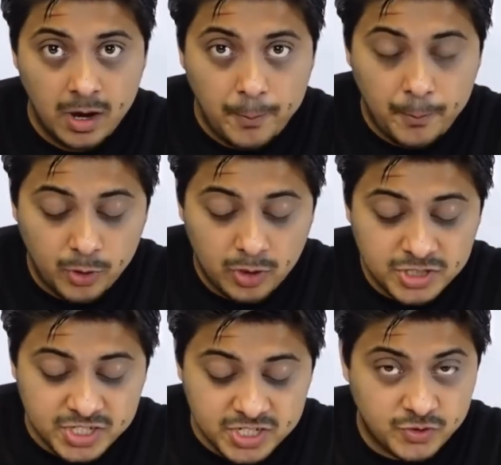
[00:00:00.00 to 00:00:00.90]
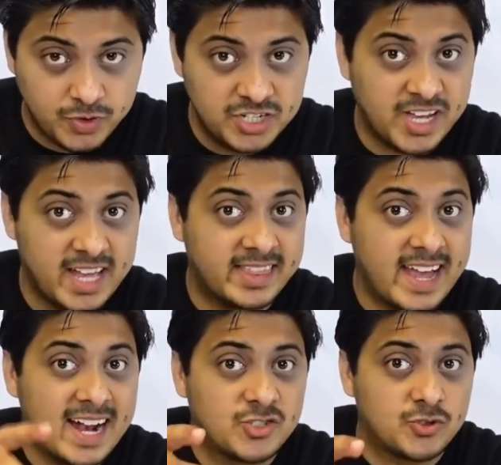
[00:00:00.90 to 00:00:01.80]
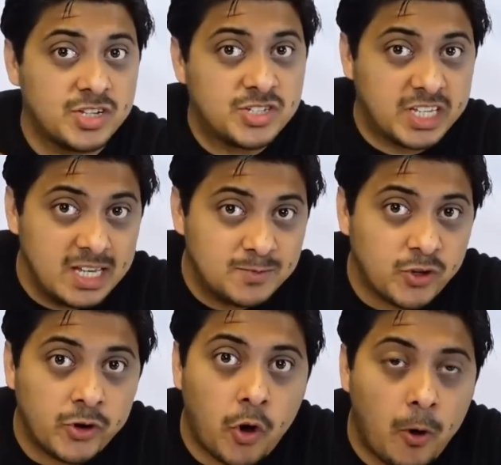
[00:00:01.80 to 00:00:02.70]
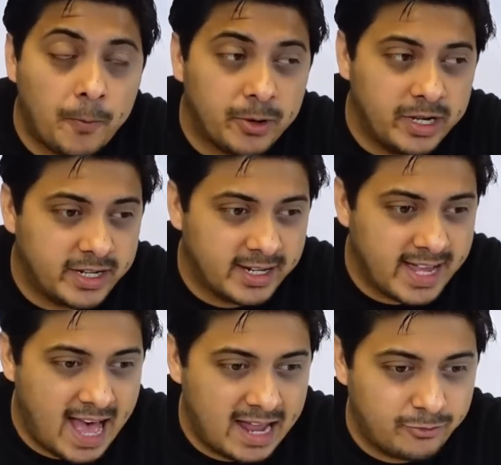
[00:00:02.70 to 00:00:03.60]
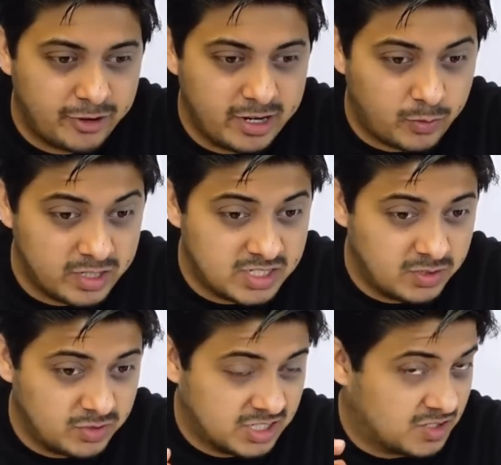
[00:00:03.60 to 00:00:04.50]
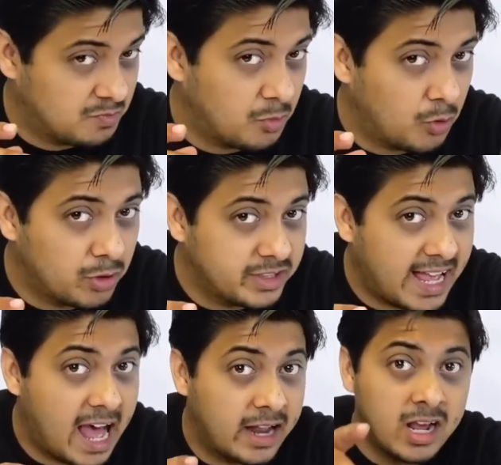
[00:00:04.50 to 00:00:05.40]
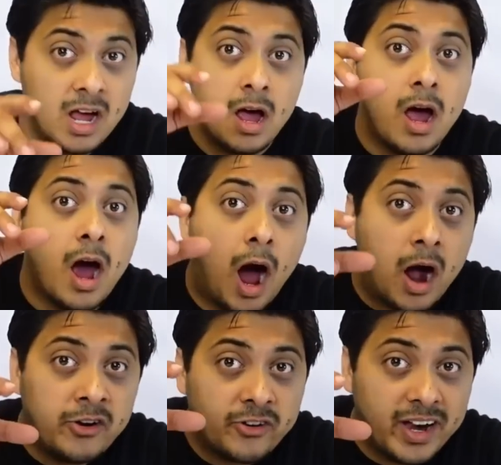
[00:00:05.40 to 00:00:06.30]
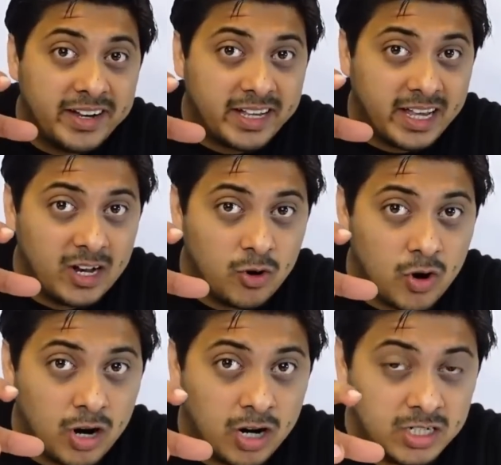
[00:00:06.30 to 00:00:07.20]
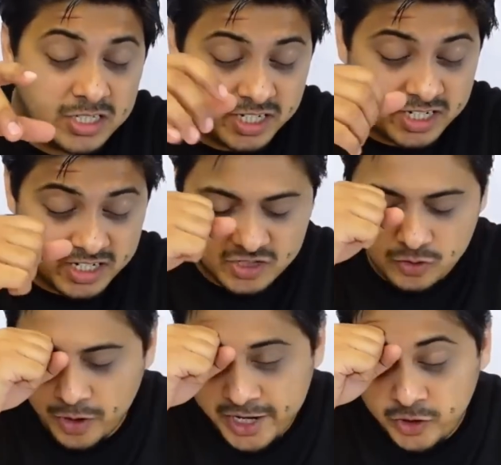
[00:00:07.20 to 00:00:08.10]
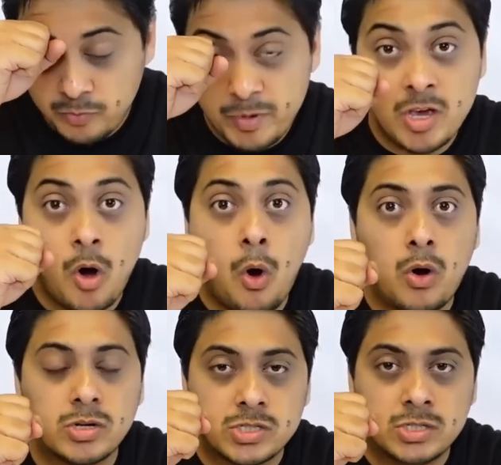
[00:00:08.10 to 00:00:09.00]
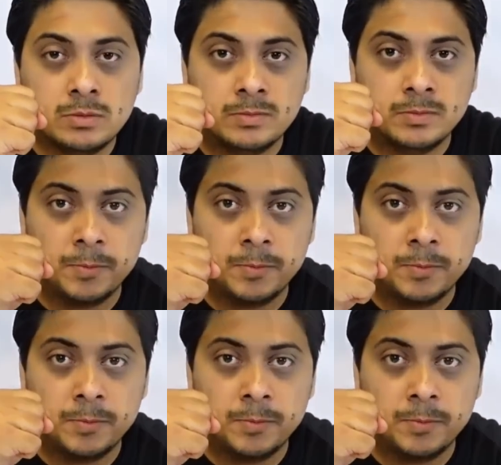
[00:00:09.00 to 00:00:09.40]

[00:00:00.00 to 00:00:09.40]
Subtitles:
push switch, and that switch keeps on operating at a frequency which is more than 100 kilohertz. It is going to be awesome.